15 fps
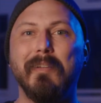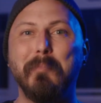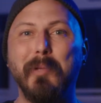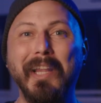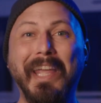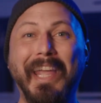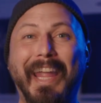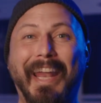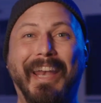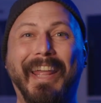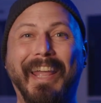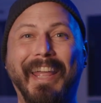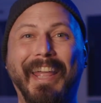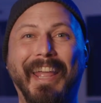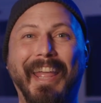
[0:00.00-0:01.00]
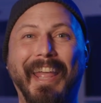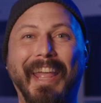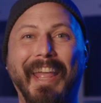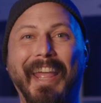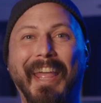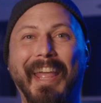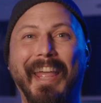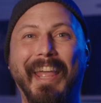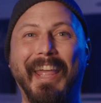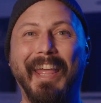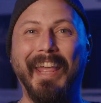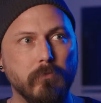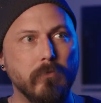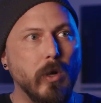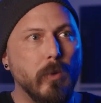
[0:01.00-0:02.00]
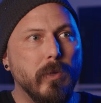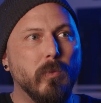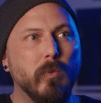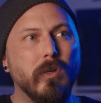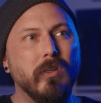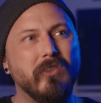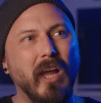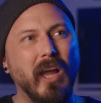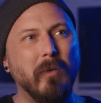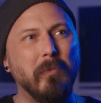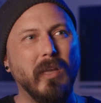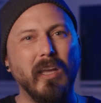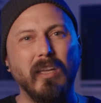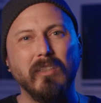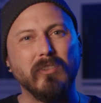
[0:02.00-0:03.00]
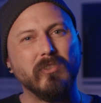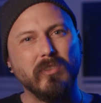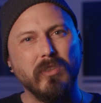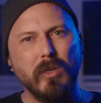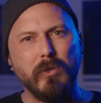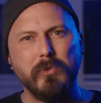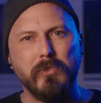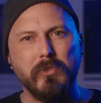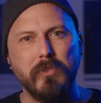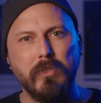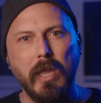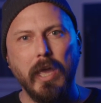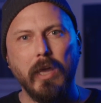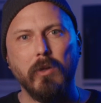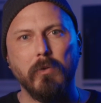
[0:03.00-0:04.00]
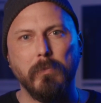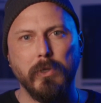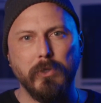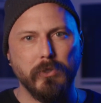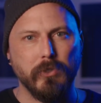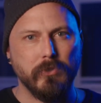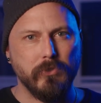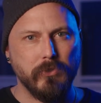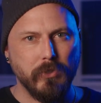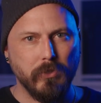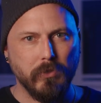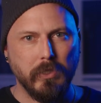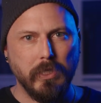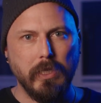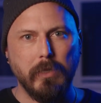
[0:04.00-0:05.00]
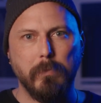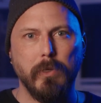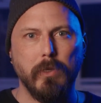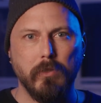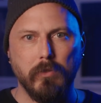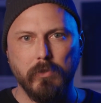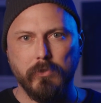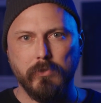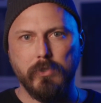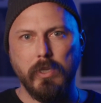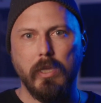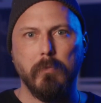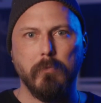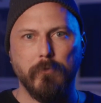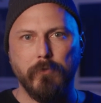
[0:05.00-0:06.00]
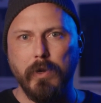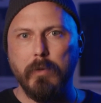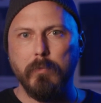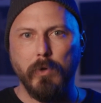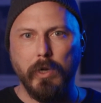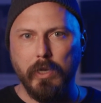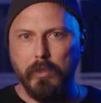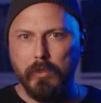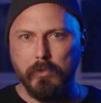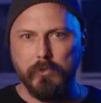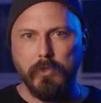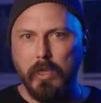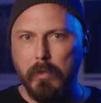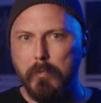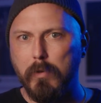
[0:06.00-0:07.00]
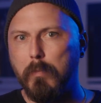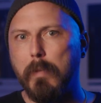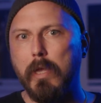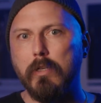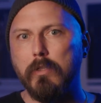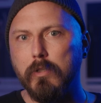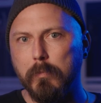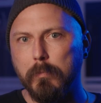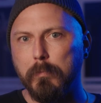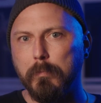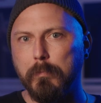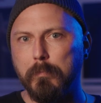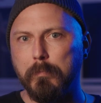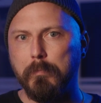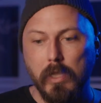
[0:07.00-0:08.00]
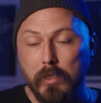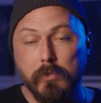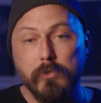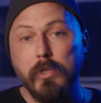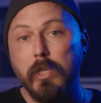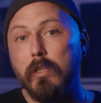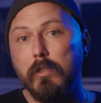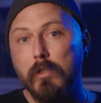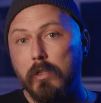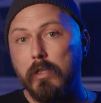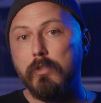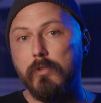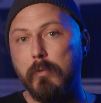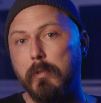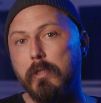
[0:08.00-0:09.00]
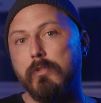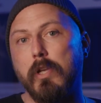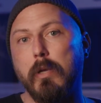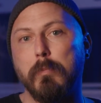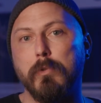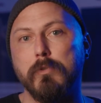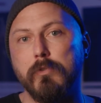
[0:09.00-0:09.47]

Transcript: plane moment where time kind of slows down, but you're still keeping the same frame rate and the same momentum. Let's take a look at some examples.